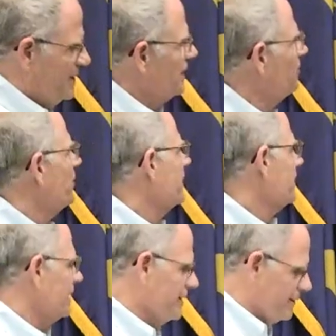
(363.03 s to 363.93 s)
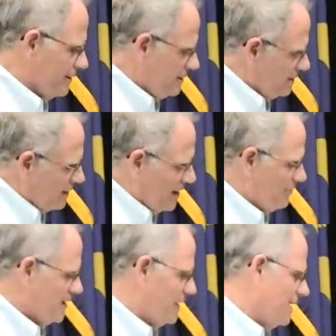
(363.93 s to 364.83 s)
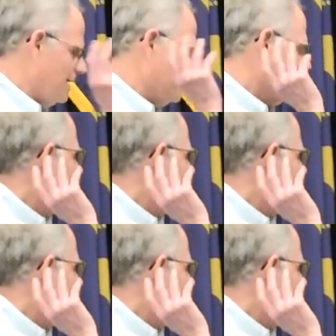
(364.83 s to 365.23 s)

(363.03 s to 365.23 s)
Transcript: Typical. I've been here